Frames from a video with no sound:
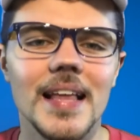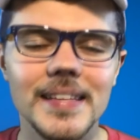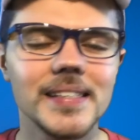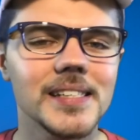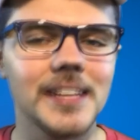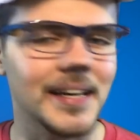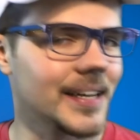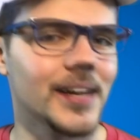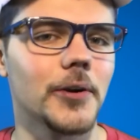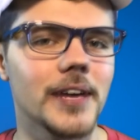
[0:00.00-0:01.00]
This is
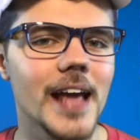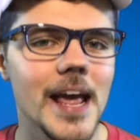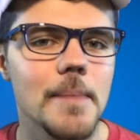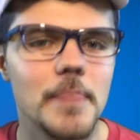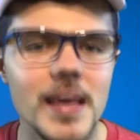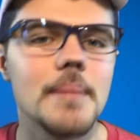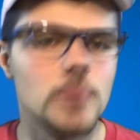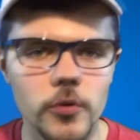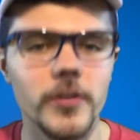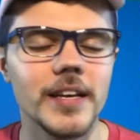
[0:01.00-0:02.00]
clearly a B
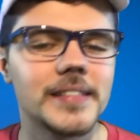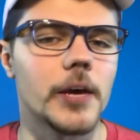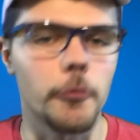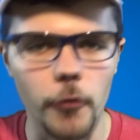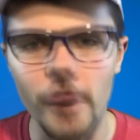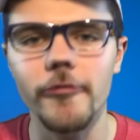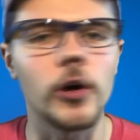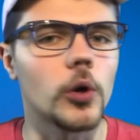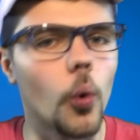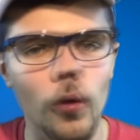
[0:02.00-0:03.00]
movie. It's a riff
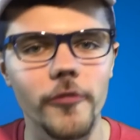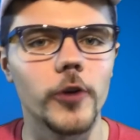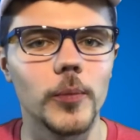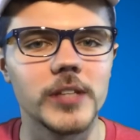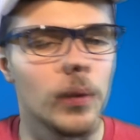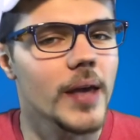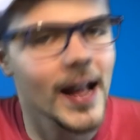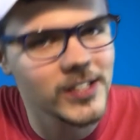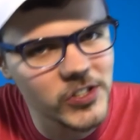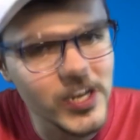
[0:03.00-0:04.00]
on horror films that we
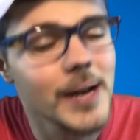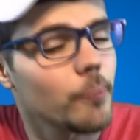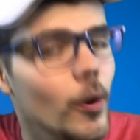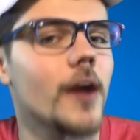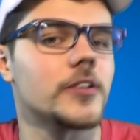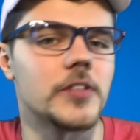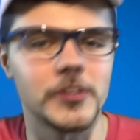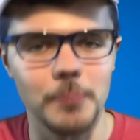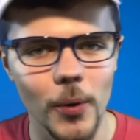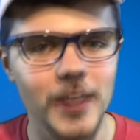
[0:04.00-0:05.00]
had seen prior to
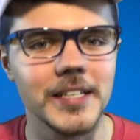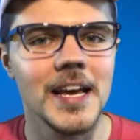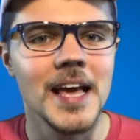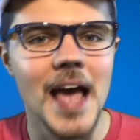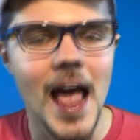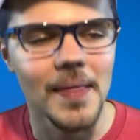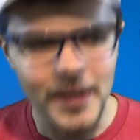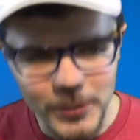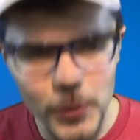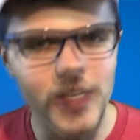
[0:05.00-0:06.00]
this point, and
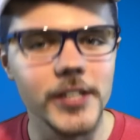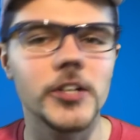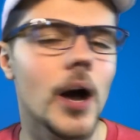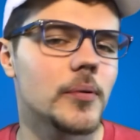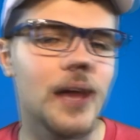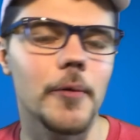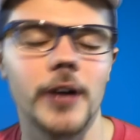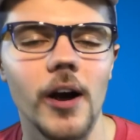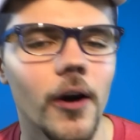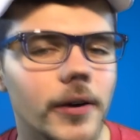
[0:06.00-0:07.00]
they do a good job in that
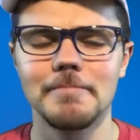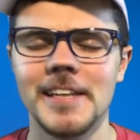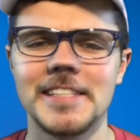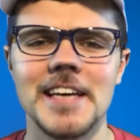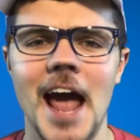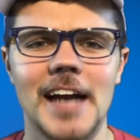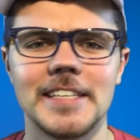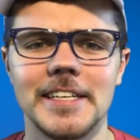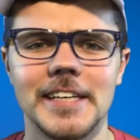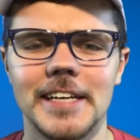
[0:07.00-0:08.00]
regard. Is the
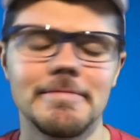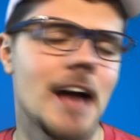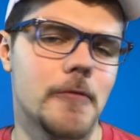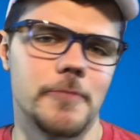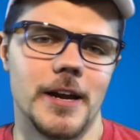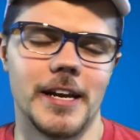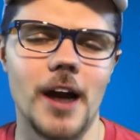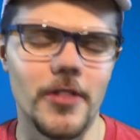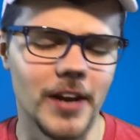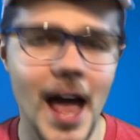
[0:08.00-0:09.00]
acting good? Not really.
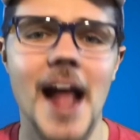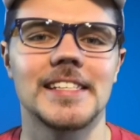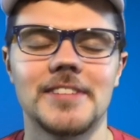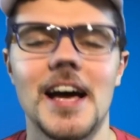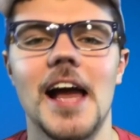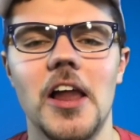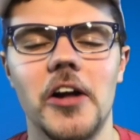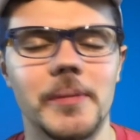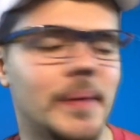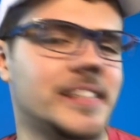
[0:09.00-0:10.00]
Are the lines of
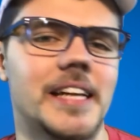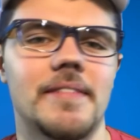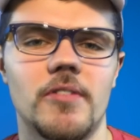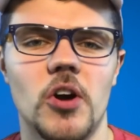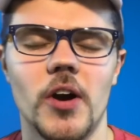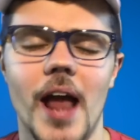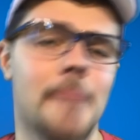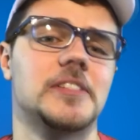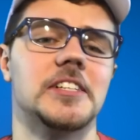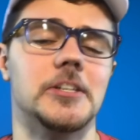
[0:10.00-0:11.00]
dialogue the best I've ever heard?
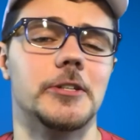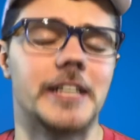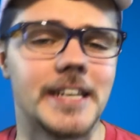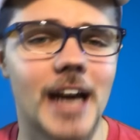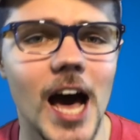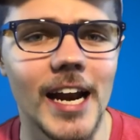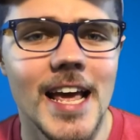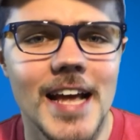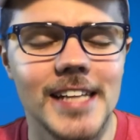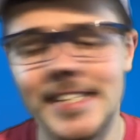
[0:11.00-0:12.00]
Absolutely not.
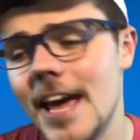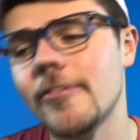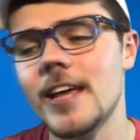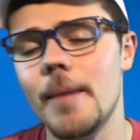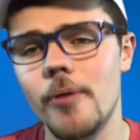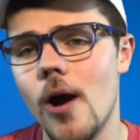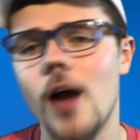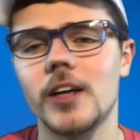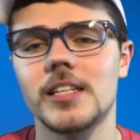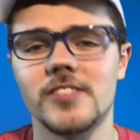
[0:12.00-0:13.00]
It's definitely a
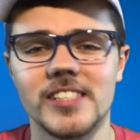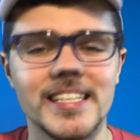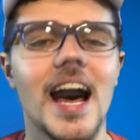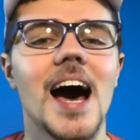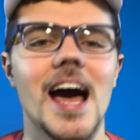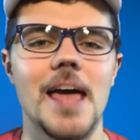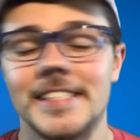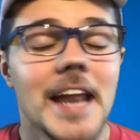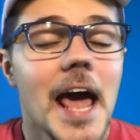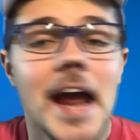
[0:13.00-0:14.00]
product of its time.
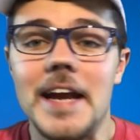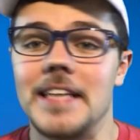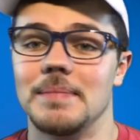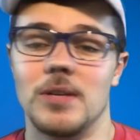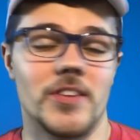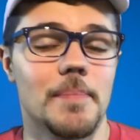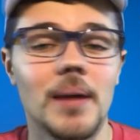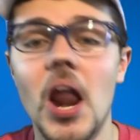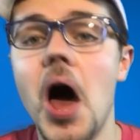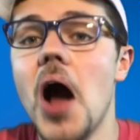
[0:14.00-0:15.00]
It's an 80s movie. It
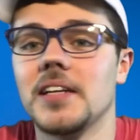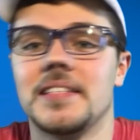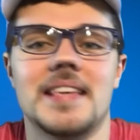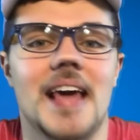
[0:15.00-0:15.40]
belongs in the